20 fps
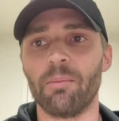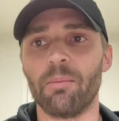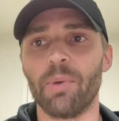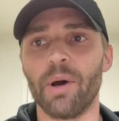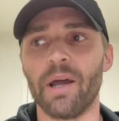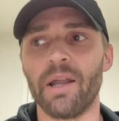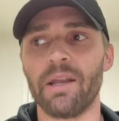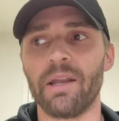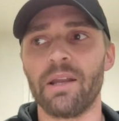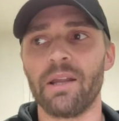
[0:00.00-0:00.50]

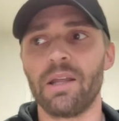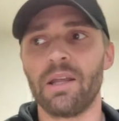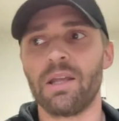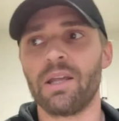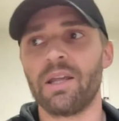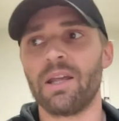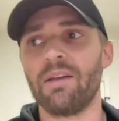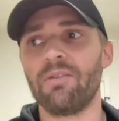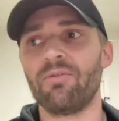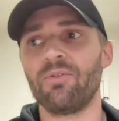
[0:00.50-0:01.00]
But
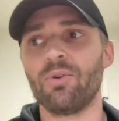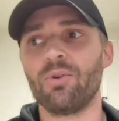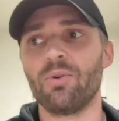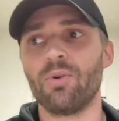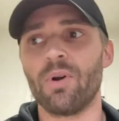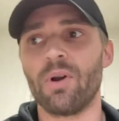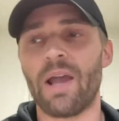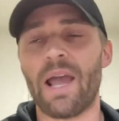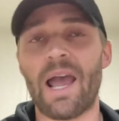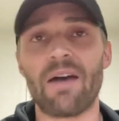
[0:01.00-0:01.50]
if
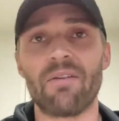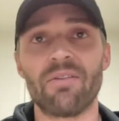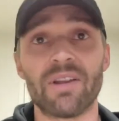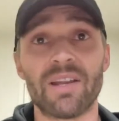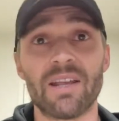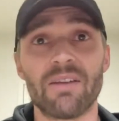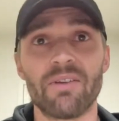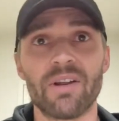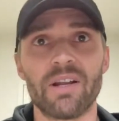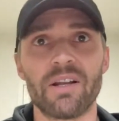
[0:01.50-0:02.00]
you
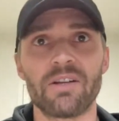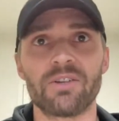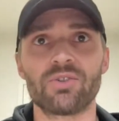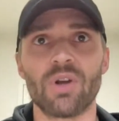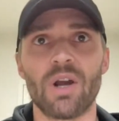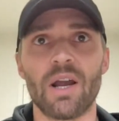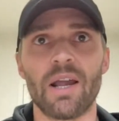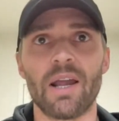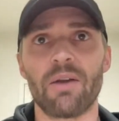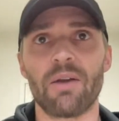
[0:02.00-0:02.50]
haven't given it a try,